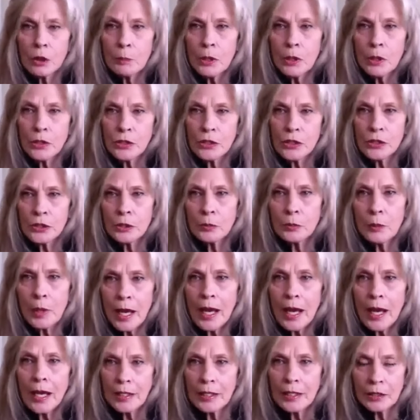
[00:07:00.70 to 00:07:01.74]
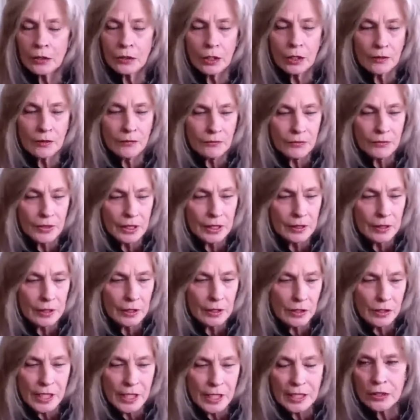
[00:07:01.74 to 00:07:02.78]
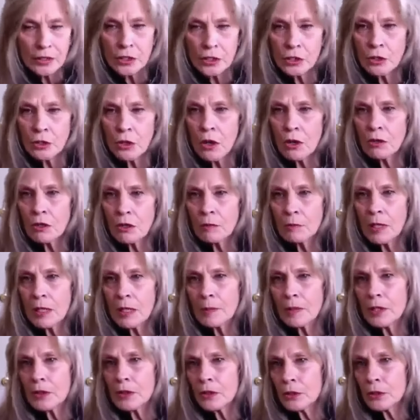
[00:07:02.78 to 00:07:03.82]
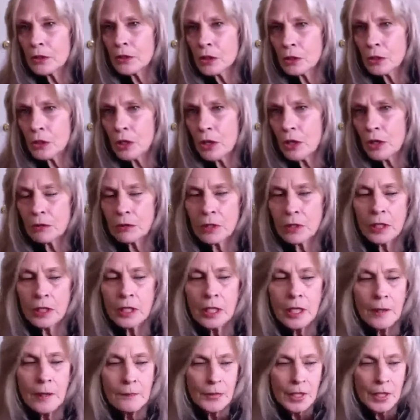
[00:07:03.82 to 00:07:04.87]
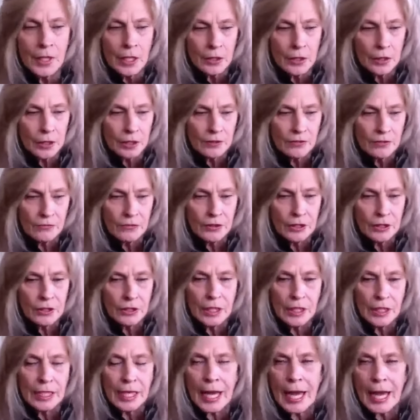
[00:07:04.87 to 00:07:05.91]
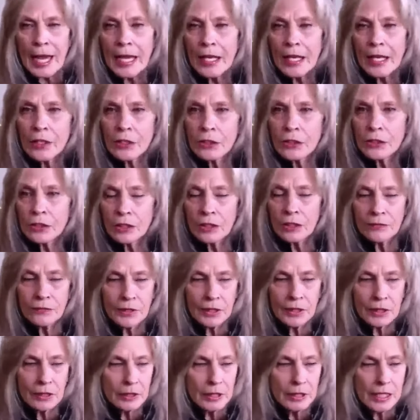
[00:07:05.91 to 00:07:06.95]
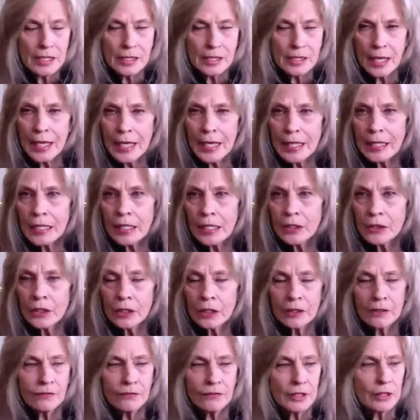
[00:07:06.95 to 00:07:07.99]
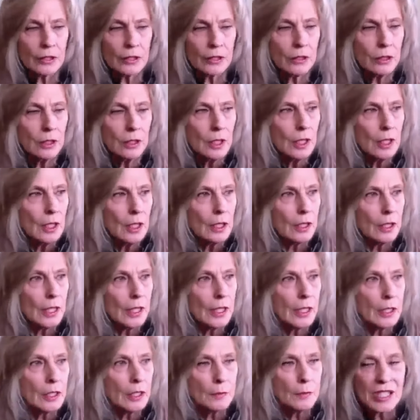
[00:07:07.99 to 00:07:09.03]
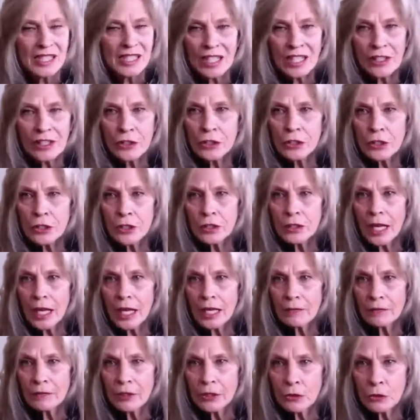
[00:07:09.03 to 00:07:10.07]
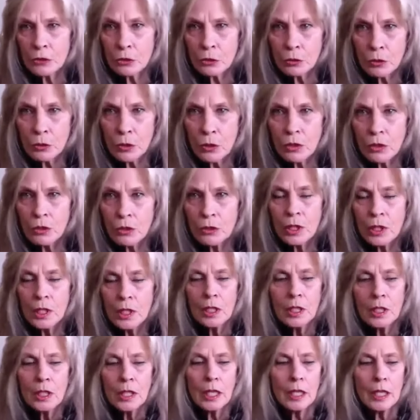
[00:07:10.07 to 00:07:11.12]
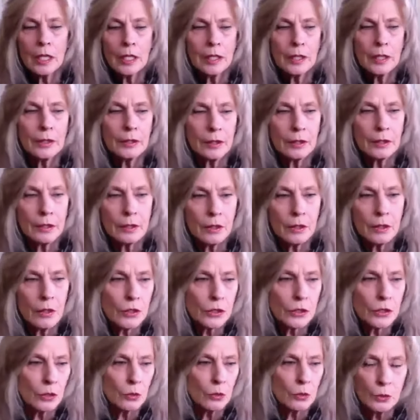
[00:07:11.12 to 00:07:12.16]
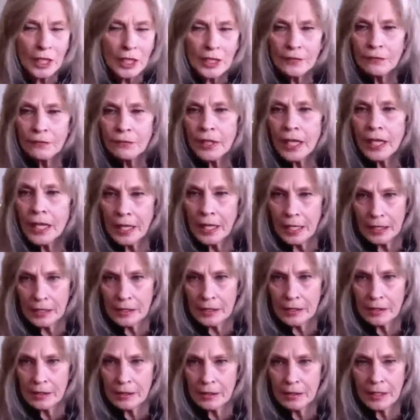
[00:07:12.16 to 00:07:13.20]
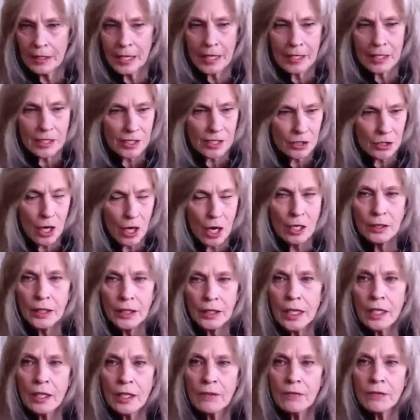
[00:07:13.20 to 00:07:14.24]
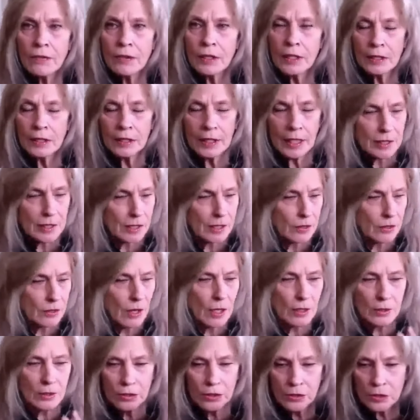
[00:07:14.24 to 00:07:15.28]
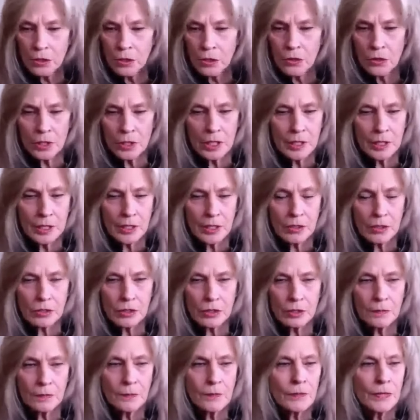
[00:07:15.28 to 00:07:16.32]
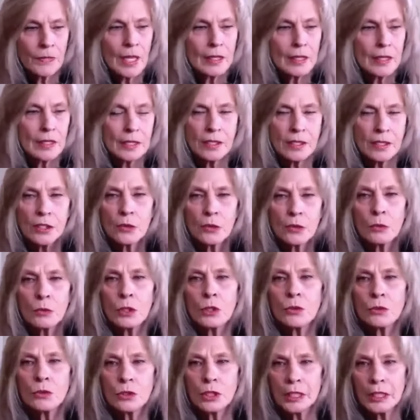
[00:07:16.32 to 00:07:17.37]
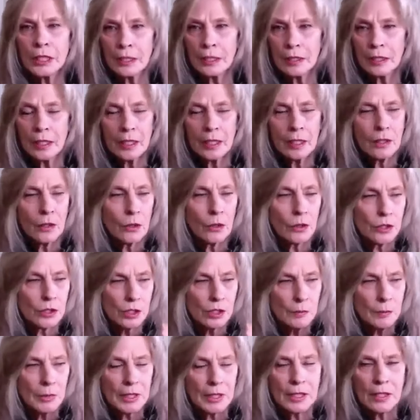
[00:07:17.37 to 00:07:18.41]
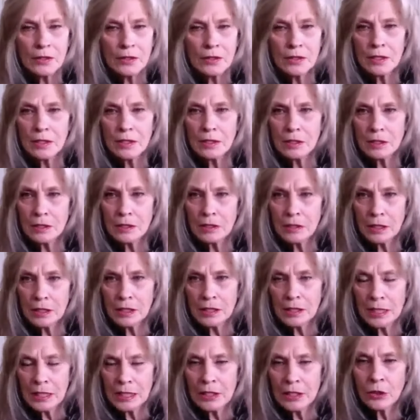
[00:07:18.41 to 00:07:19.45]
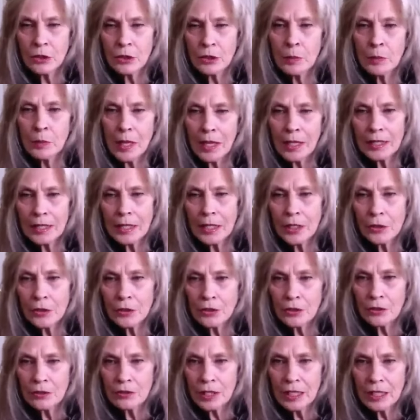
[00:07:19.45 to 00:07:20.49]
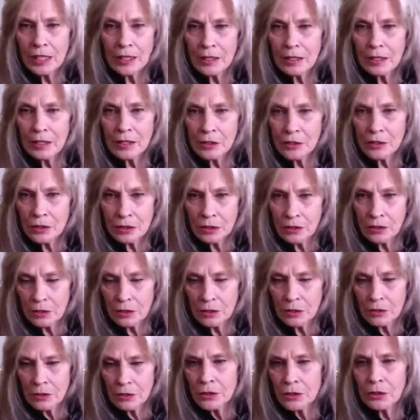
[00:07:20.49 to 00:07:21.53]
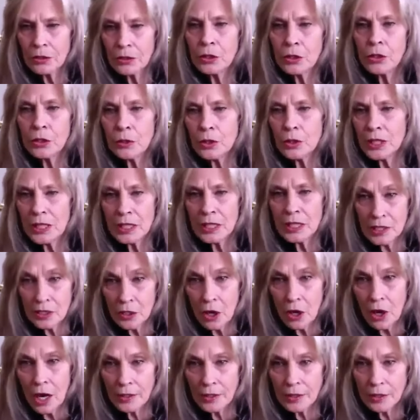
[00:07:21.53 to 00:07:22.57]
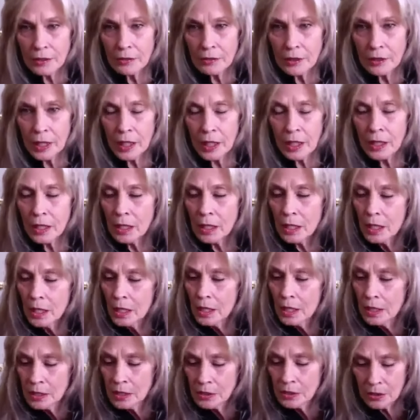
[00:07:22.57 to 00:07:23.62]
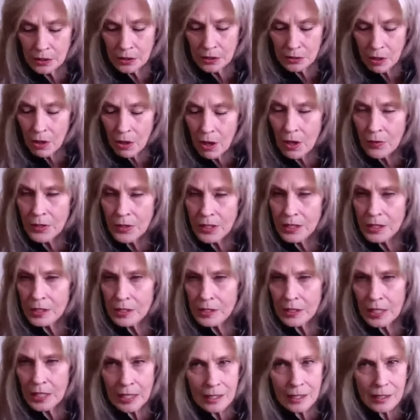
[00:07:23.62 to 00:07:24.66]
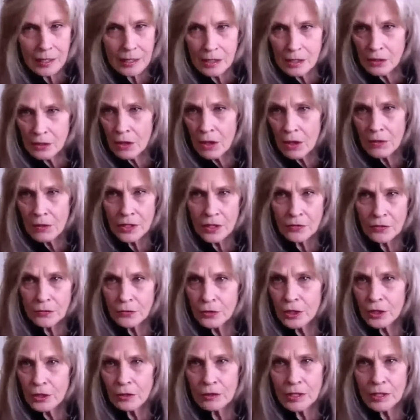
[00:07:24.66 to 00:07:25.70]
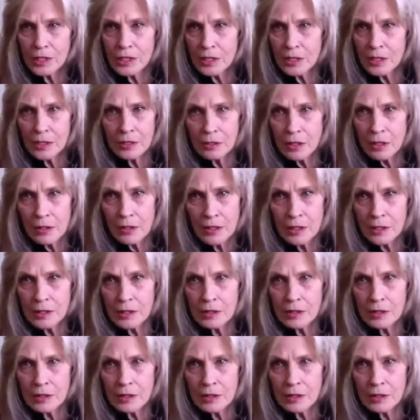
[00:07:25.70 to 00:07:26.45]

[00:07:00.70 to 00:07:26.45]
parts of your body. You're going to feel it in your second chakra, maybe third chakra. You're going to feel an angst, you're going to feel an anxiety, you're going to feel like an obsession and out of control. And those are red flags. That is not love. That is not soul connection. This is wounding. Or somebody else is in your body and you're thinking it's you and it's not, okay? So there's all these dances, all these frequencies, all